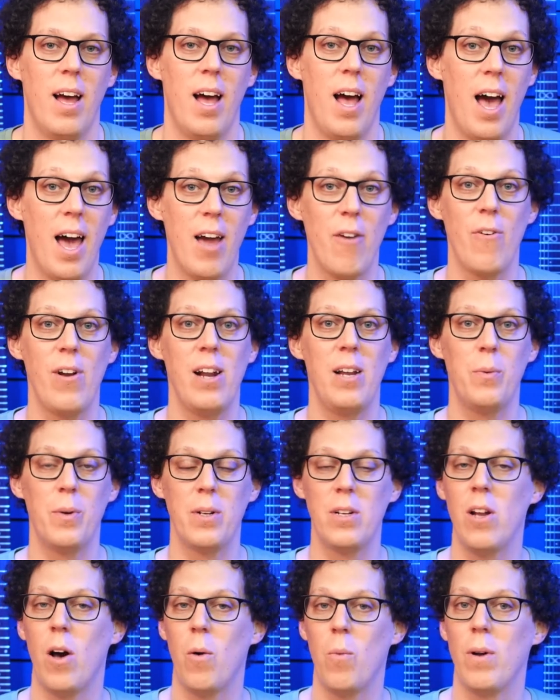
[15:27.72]
I really
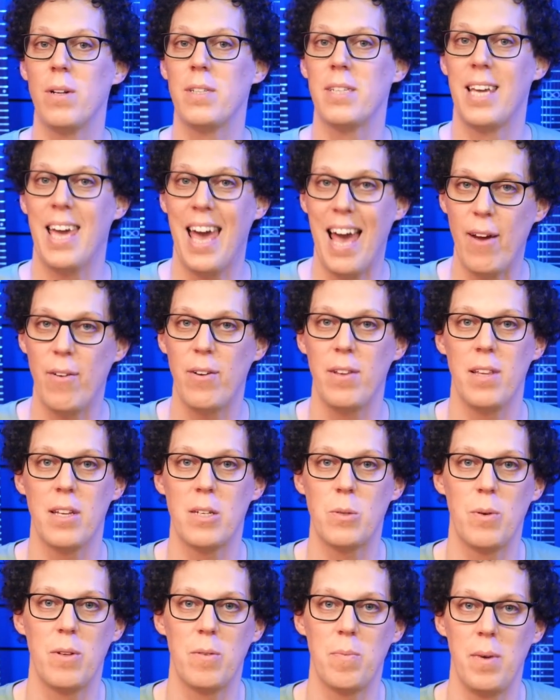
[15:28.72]
would not want to carry
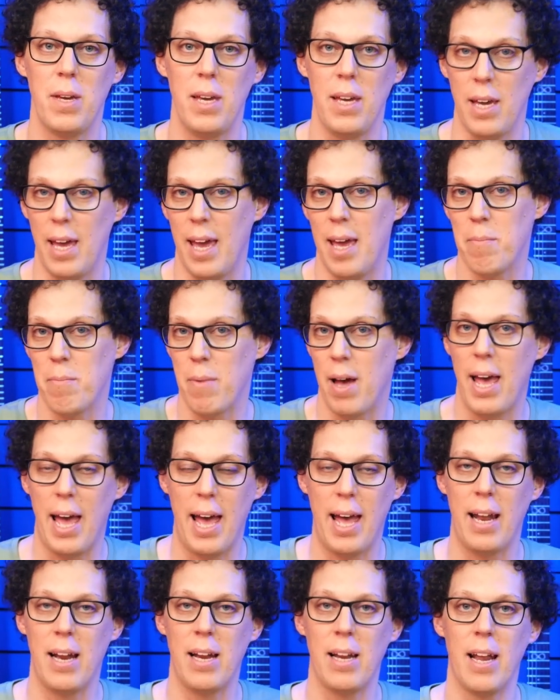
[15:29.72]
this with me in my
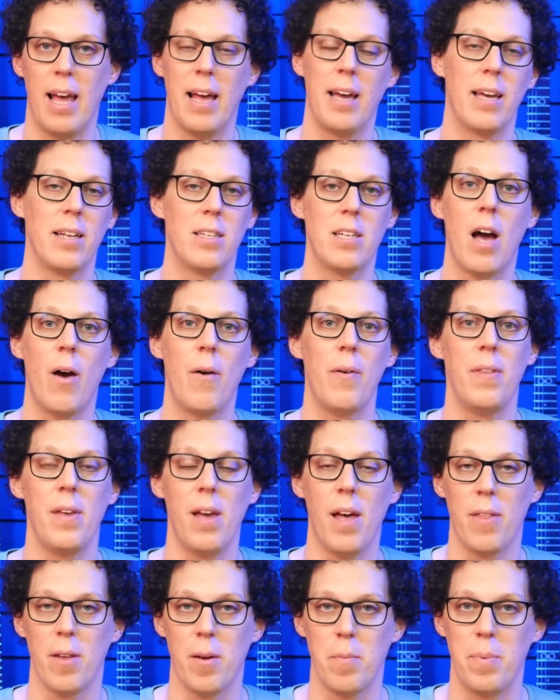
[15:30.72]
hand and guitar in the
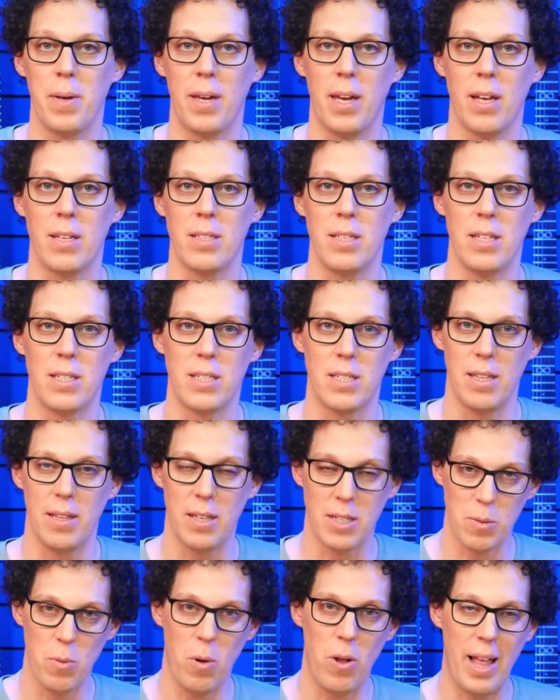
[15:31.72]
other, because
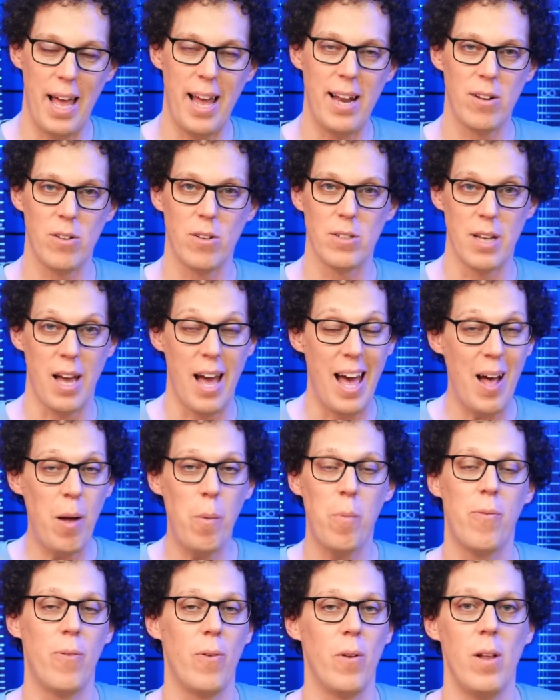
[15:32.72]
the small handles are
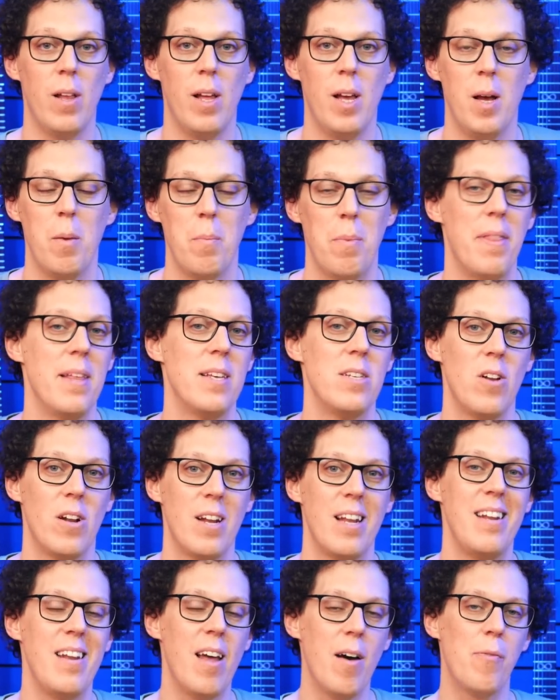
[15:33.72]
helpful, but there's
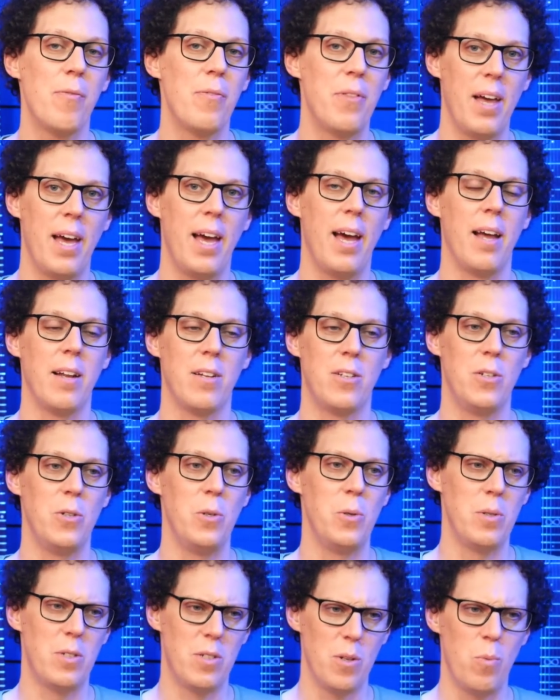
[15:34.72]
not enough there
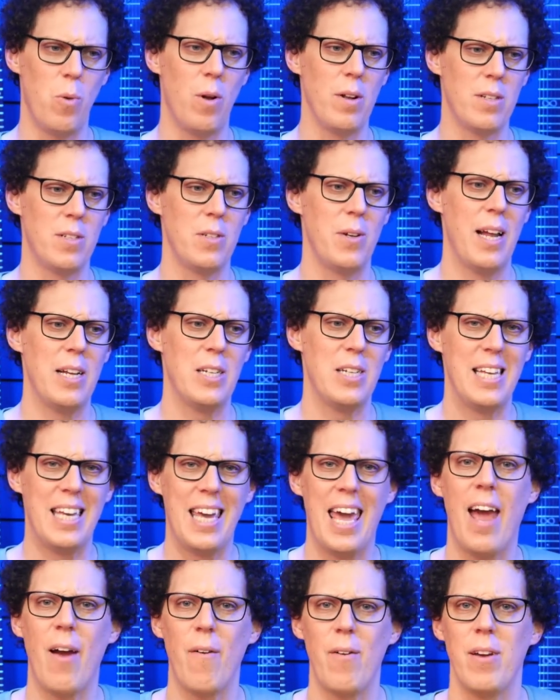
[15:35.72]
to want to actually
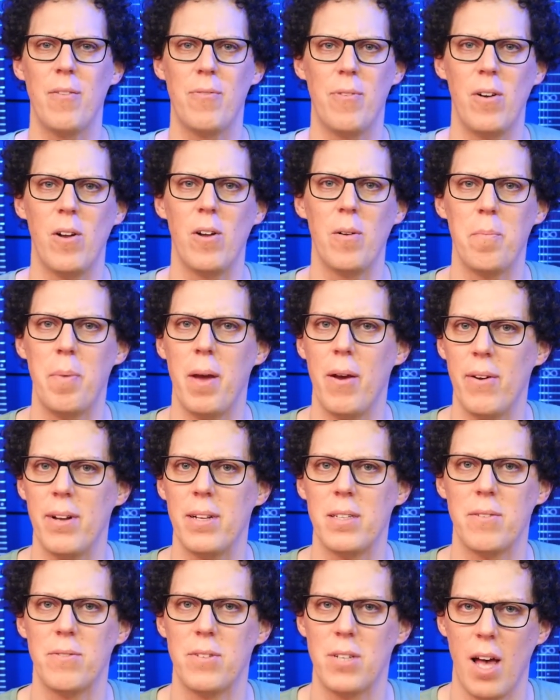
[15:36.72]
carry it for long
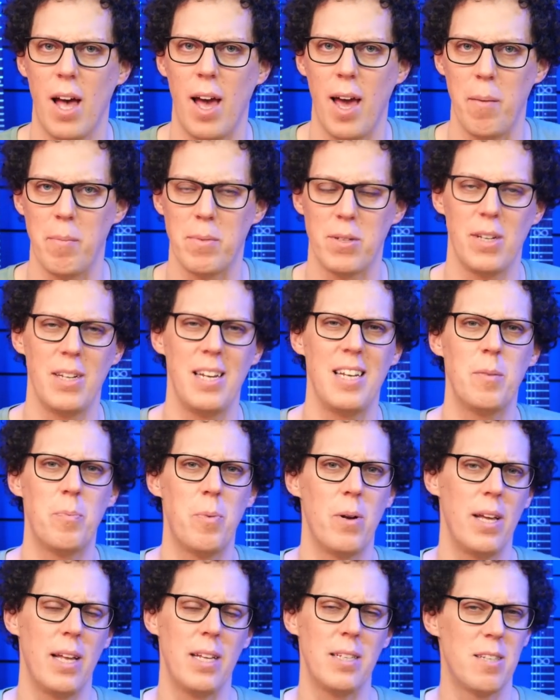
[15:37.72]
periods of time. So you need to
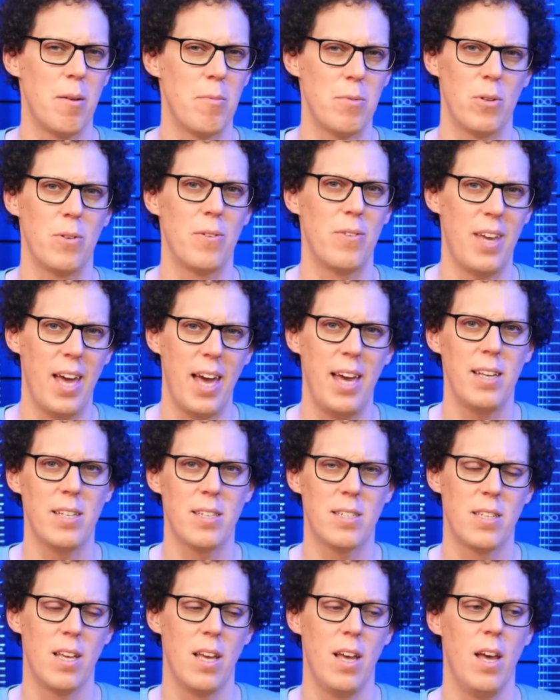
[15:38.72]
put it in some sort of
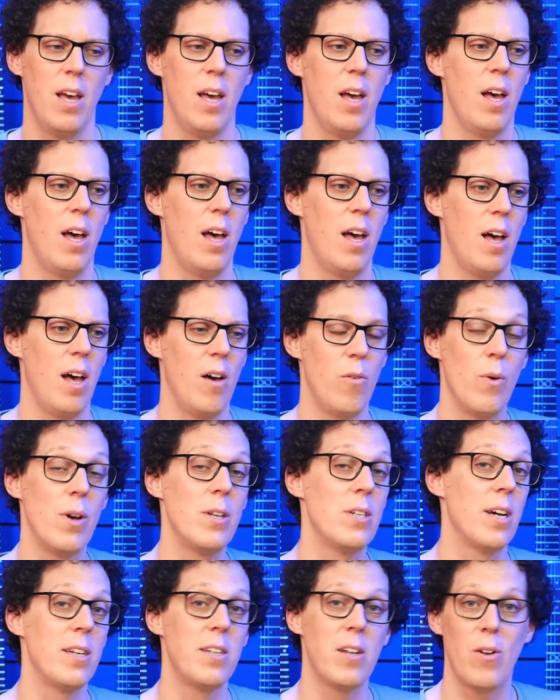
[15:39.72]
case of
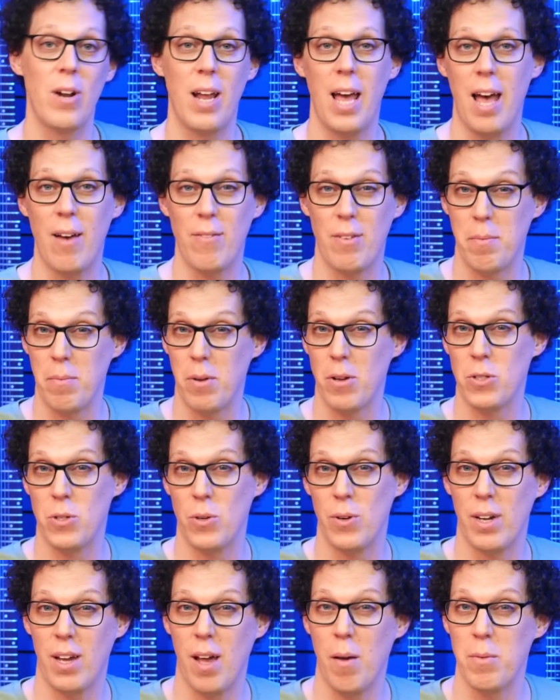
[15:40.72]
which I don't have, and I'm not
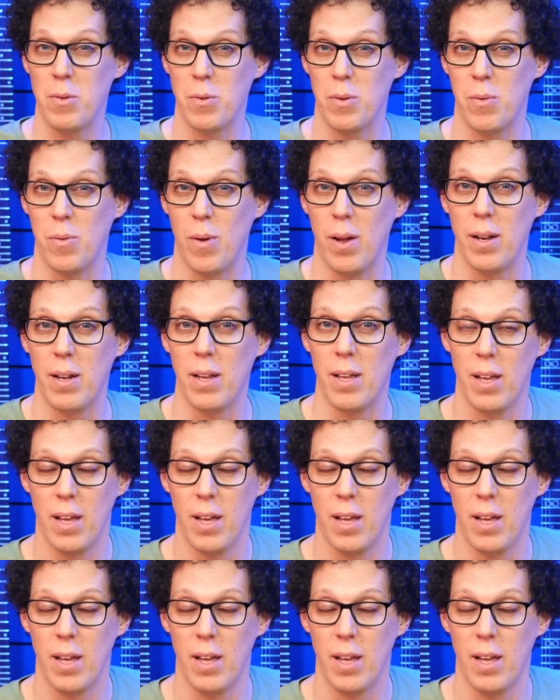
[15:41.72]
sure it comes with one.